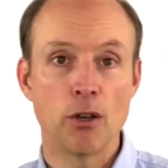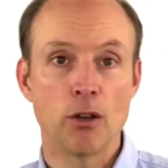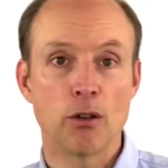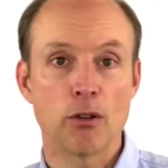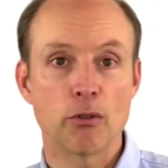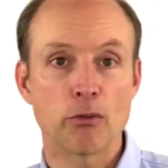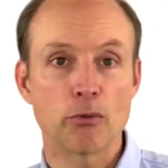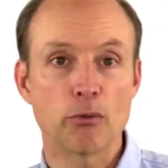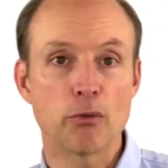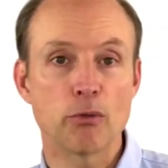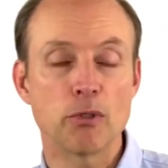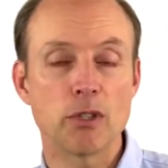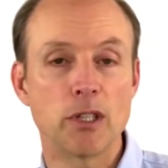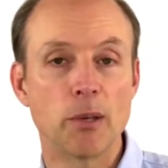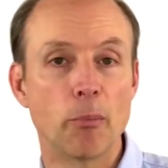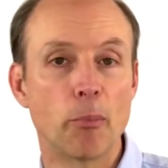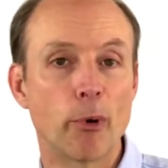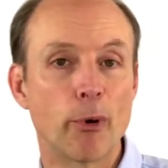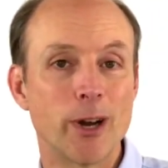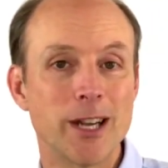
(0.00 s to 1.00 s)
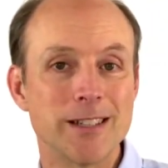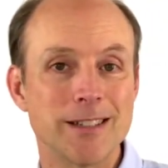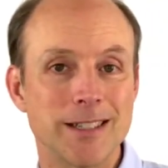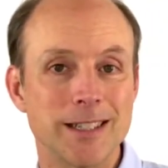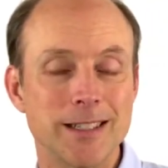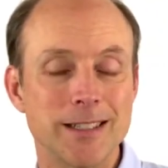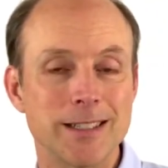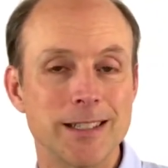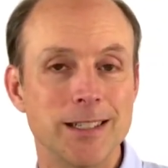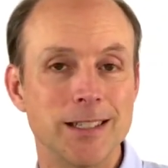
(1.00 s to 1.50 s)
through to the
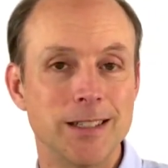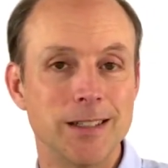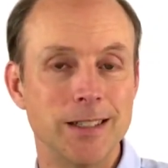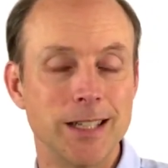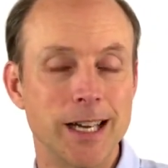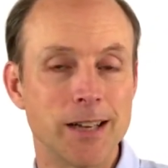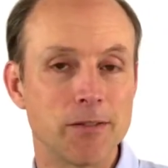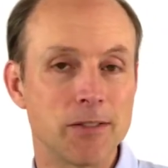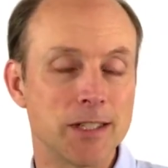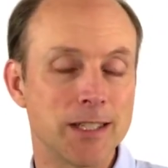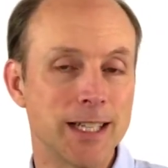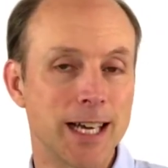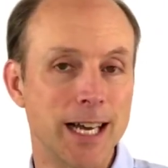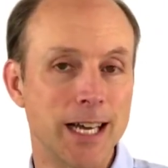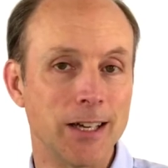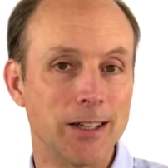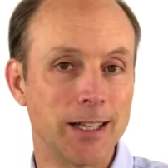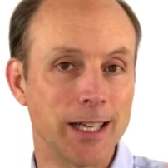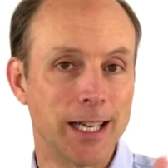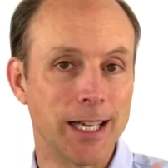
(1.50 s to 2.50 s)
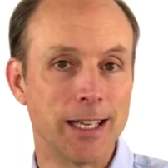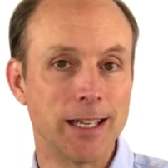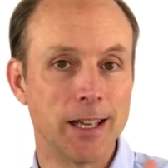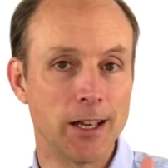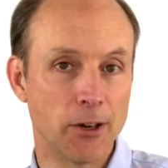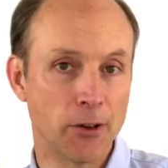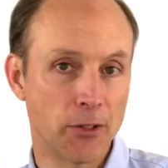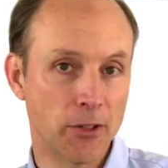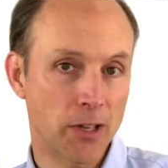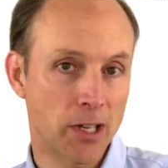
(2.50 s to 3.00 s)
present lifestyle and
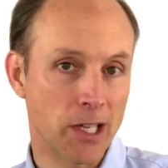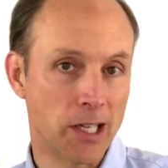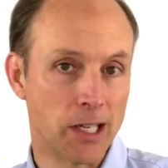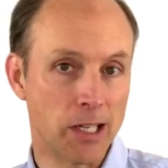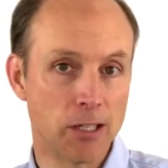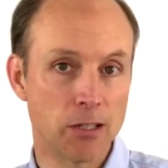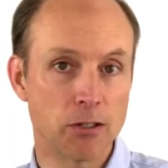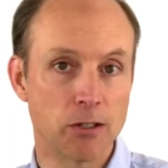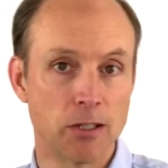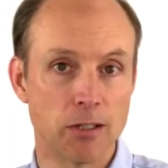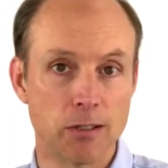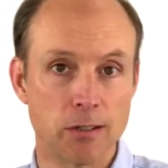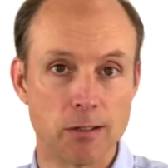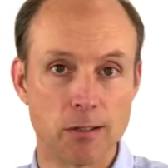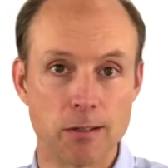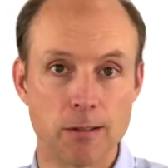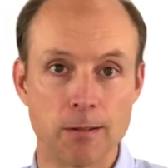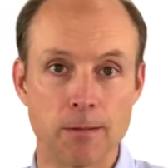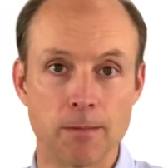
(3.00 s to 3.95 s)
health conditions.